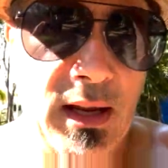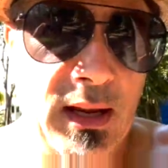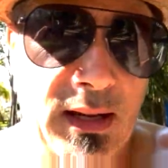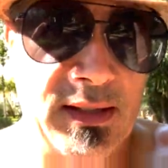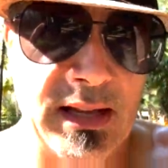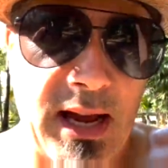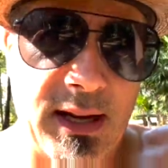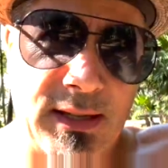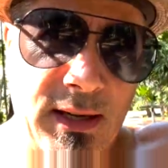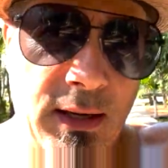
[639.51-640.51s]
is
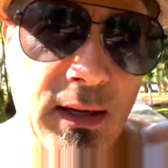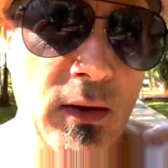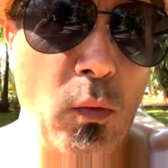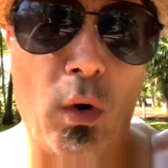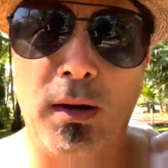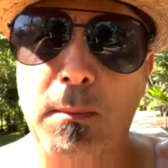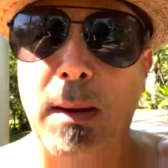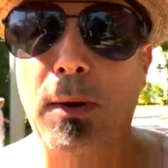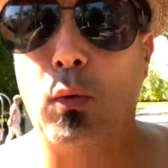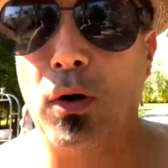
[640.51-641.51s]
that one
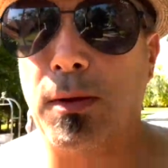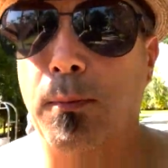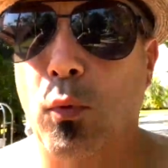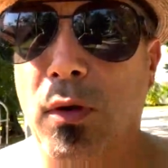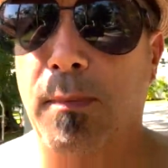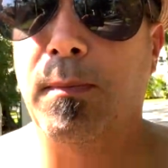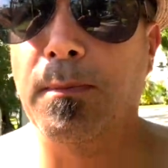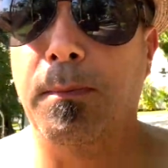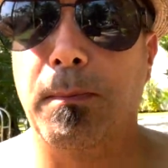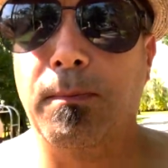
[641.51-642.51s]
maybe worth worth
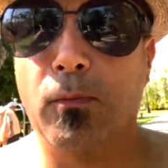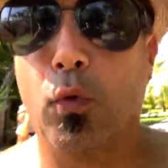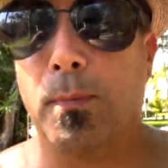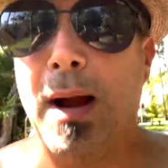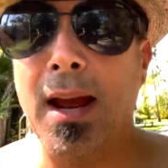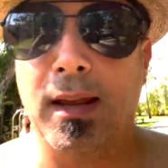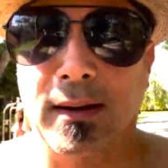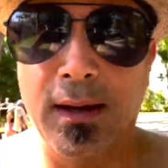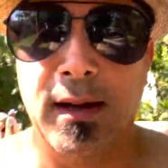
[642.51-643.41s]
worth buying.